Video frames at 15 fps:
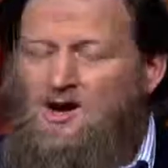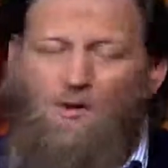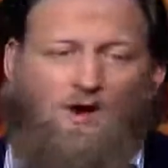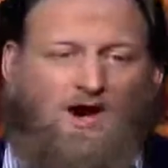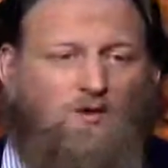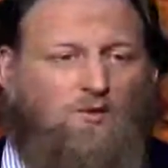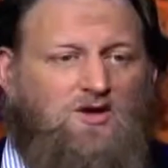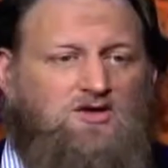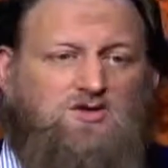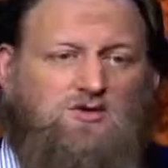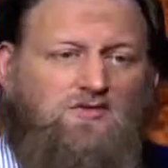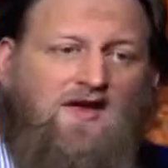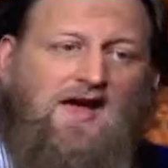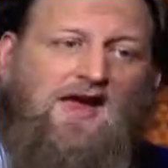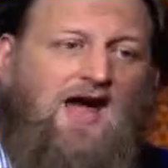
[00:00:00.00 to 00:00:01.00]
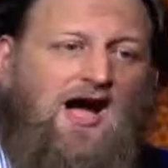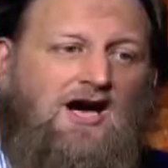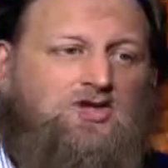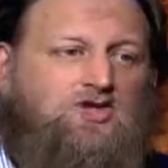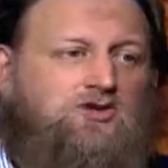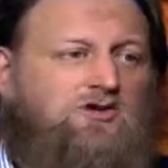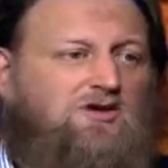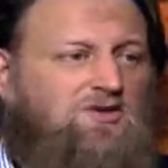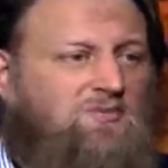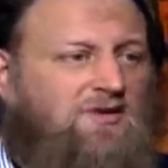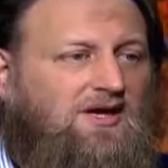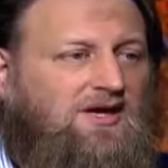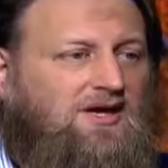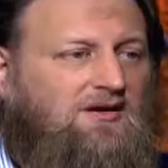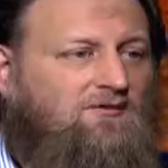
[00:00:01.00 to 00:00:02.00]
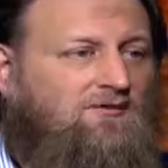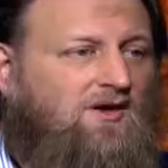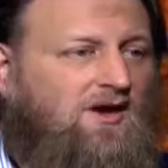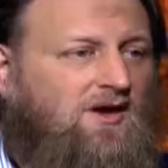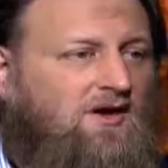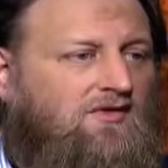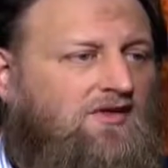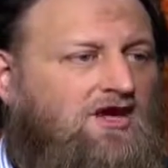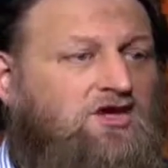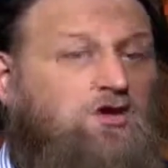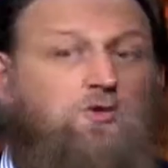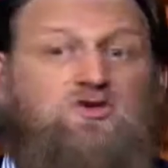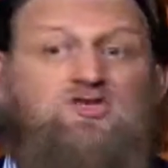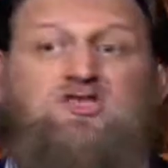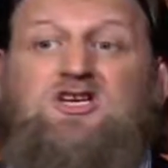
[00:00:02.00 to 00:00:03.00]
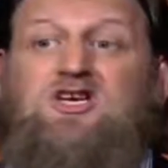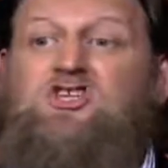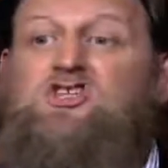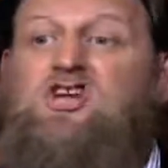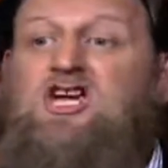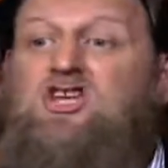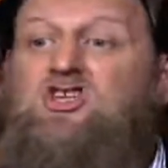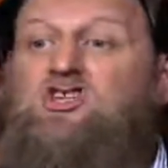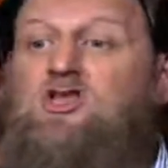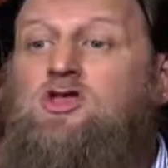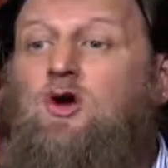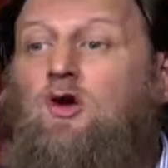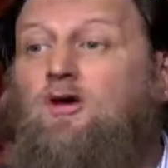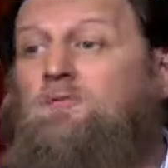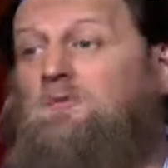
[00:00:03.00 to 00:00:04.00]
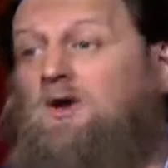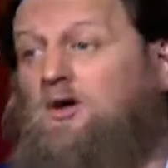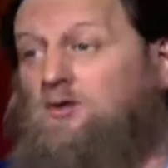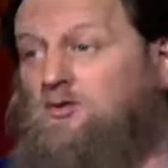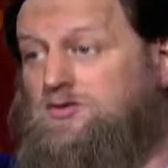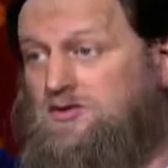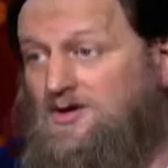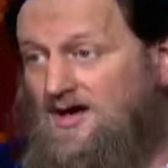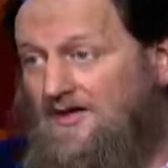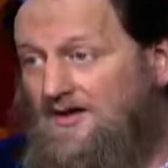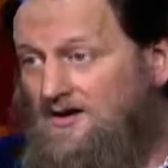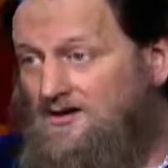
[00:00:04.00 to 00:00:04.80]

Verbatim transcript: When we do that, I truly believe that you will see a change in the ummah altogether.